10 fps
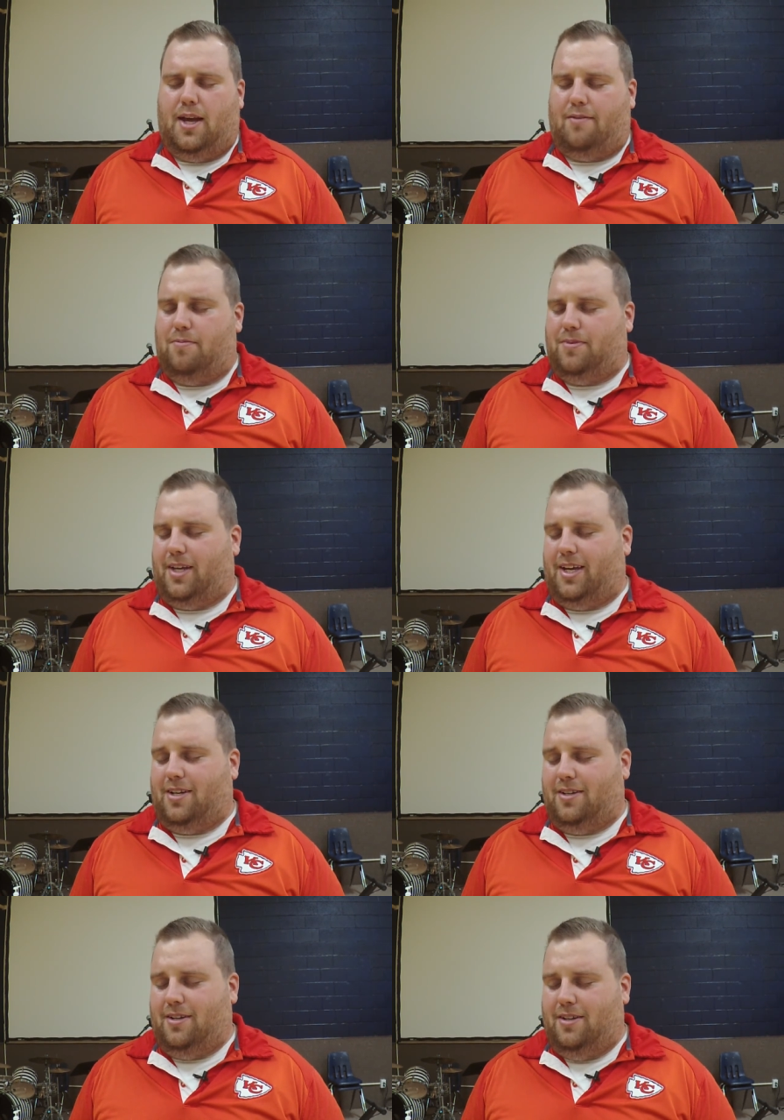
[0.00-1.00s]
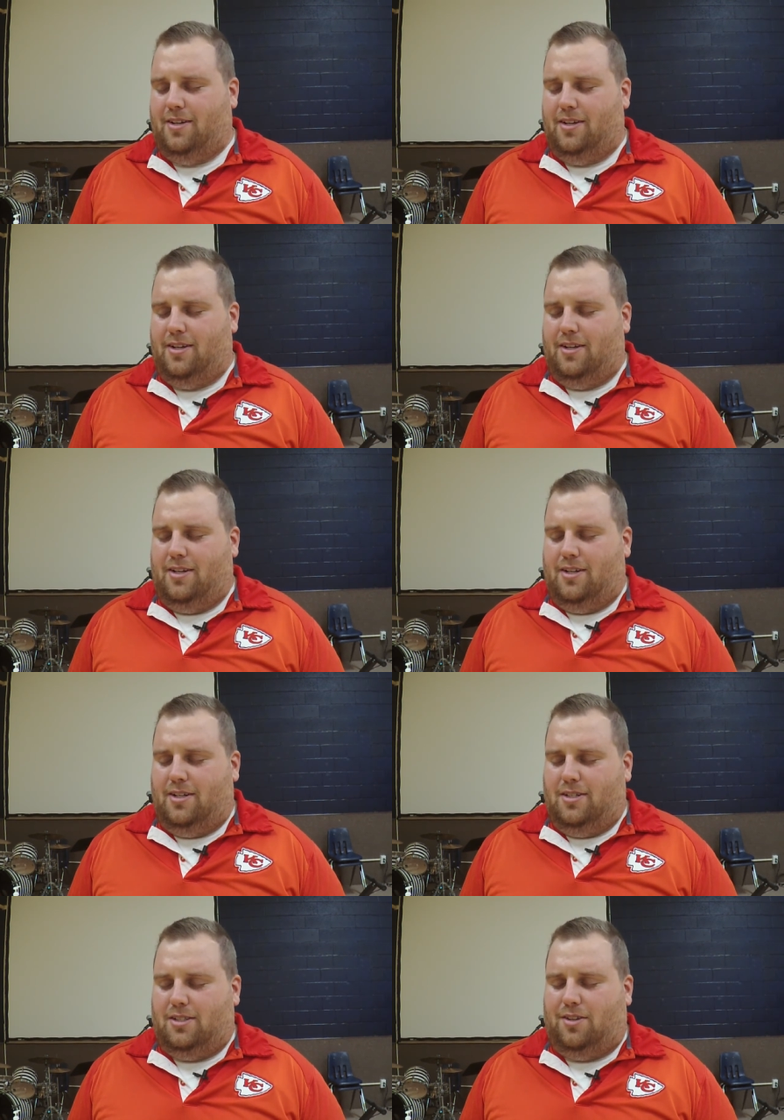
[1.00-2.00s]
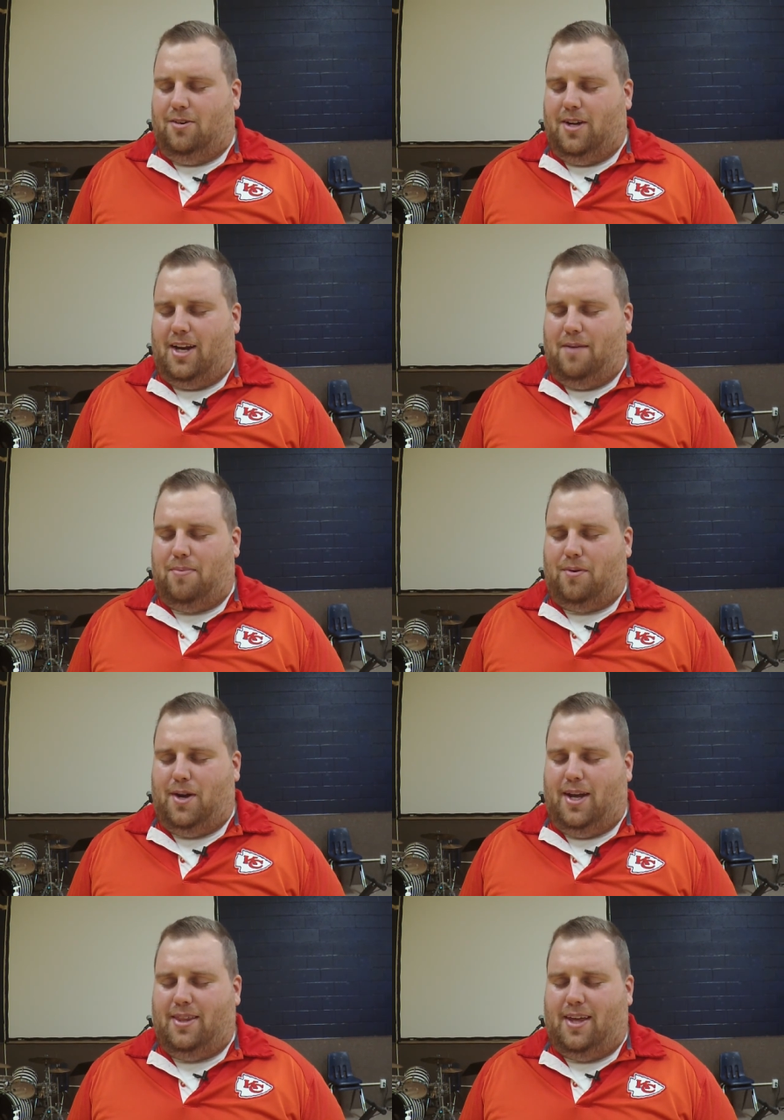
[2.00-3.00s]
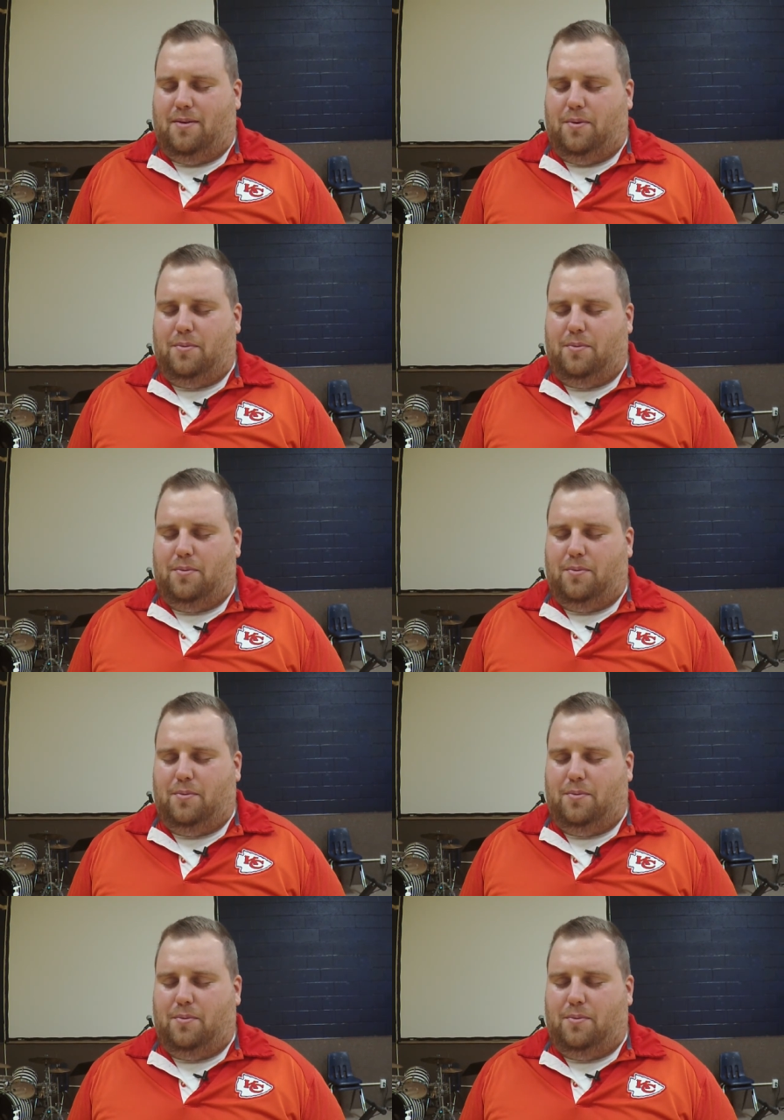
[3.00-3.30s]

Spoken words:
have a plan, Lord, and I pray that